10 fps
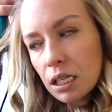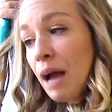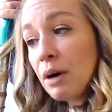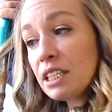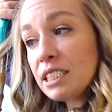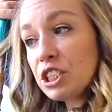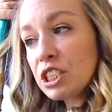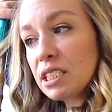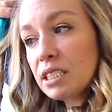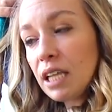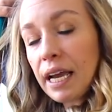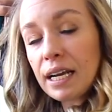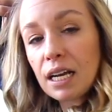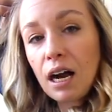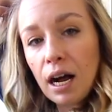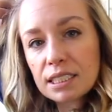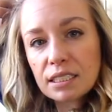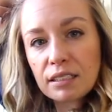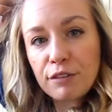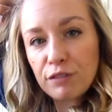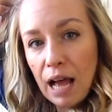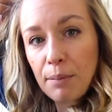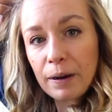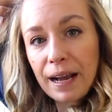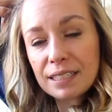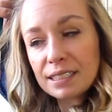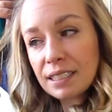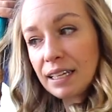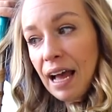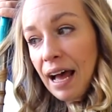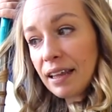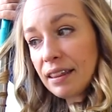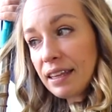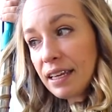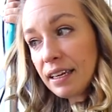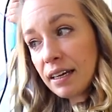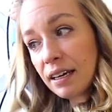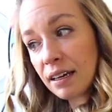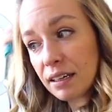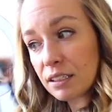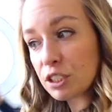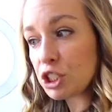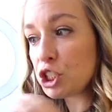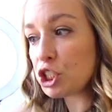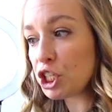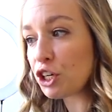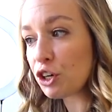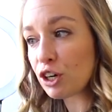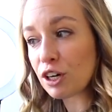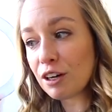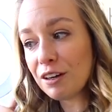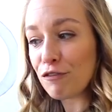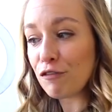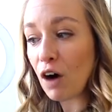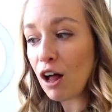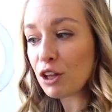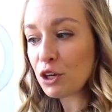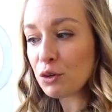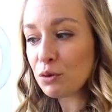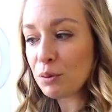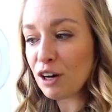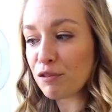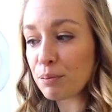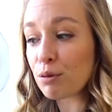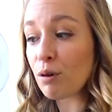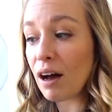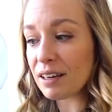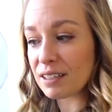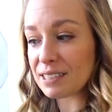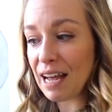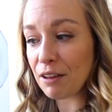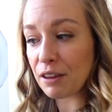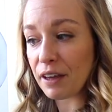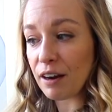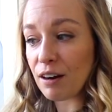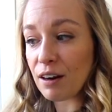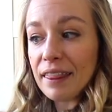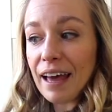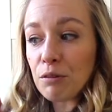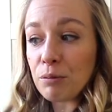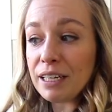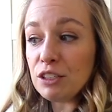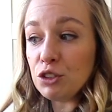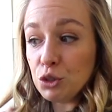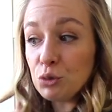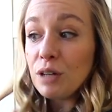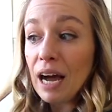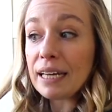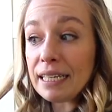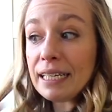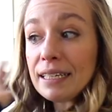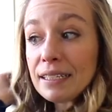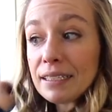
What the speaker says: I'm honestly just like constantly flabbergasted at the sheer volume of products out there that we do not need.